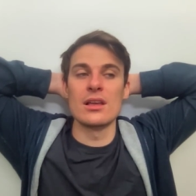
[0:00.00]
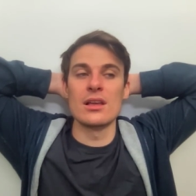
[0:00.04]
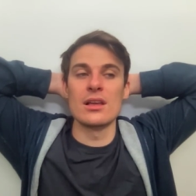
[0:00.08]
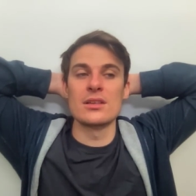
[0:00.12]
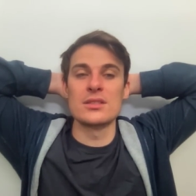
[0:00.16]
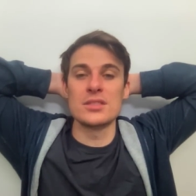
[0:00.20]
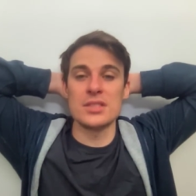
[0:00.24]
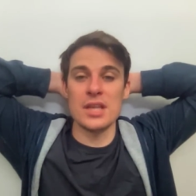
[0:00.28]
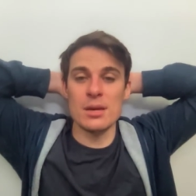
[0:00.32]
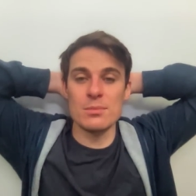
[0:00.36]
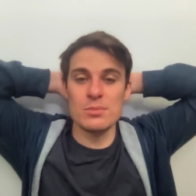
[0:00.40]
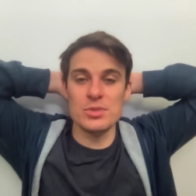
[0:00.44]

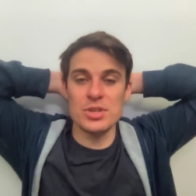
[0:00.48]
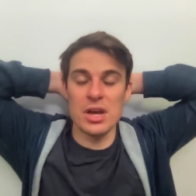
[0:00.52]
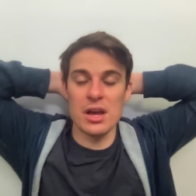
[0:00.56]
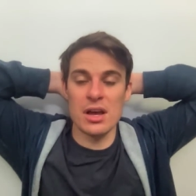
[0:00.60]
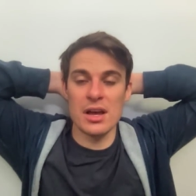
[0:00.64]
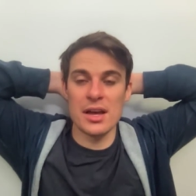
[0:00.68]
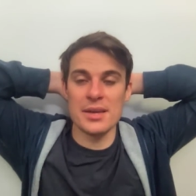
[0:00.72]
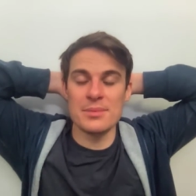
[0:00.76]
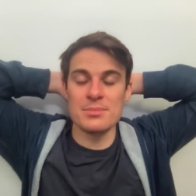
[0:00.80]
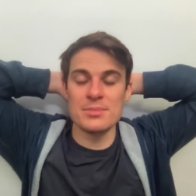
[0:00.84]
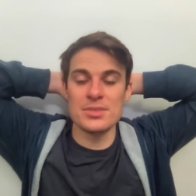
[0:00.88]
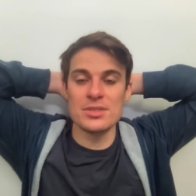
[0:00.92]

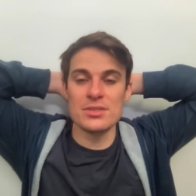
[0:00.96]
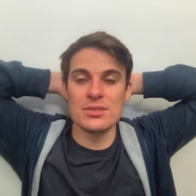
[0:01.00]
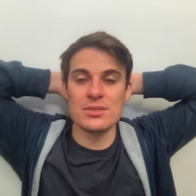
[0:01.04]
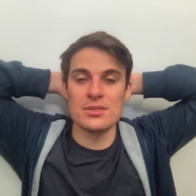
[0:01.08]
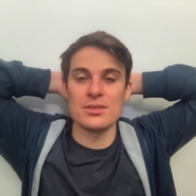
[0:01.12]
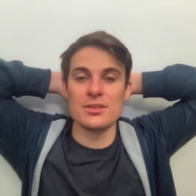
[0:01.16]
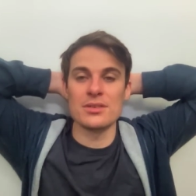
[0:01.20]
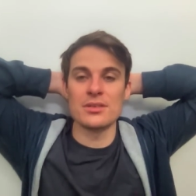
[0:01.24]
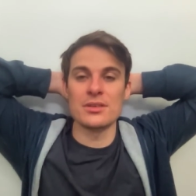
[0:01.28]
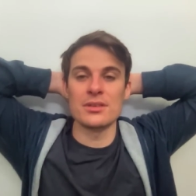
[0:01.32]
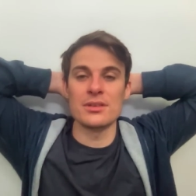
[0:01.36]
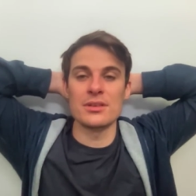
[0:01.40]
Sometimes
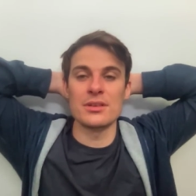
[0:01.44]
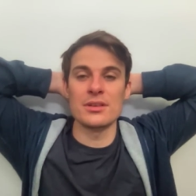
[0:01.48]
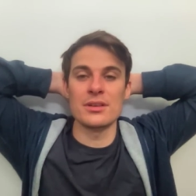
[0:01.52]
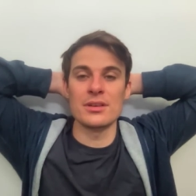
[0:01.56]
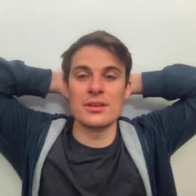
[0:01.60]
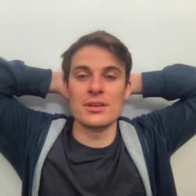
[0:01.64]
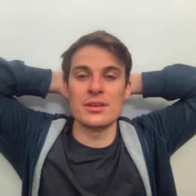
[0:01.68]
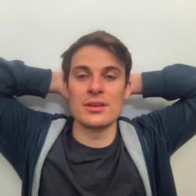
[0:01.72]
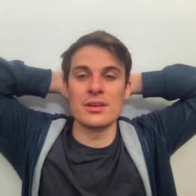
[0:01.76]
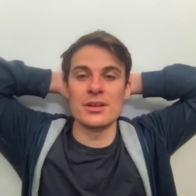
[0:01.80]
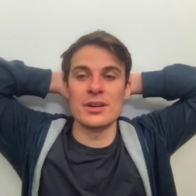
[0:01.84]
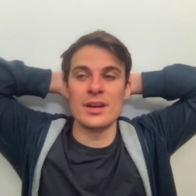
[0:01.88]

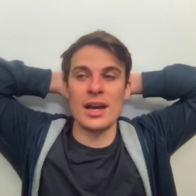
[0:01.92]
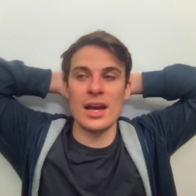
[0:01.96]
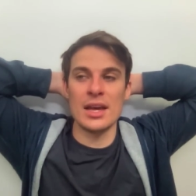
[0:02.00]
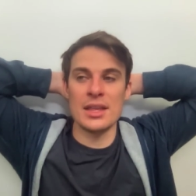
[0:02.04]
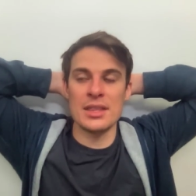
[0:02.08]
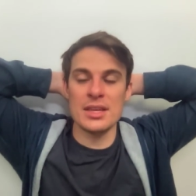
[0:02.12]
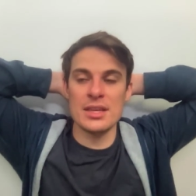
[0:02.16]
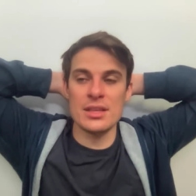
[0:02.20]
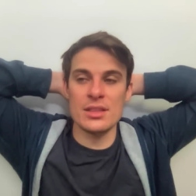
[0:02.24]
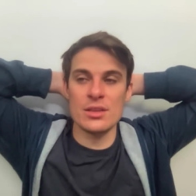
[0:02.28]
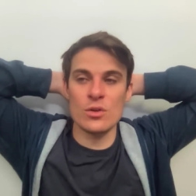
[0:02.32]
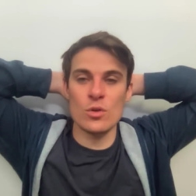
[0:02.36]
I
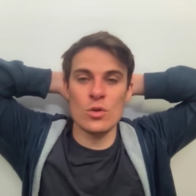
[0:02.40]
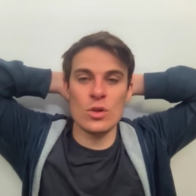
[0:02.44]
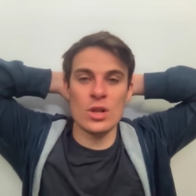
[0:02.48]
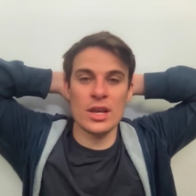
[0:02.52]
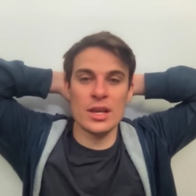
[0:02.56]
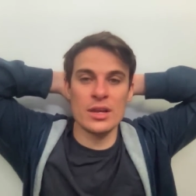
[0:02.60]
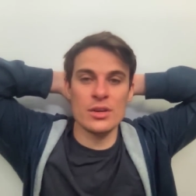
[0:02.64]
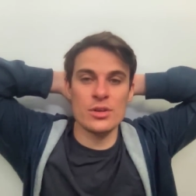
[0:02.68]
think that all I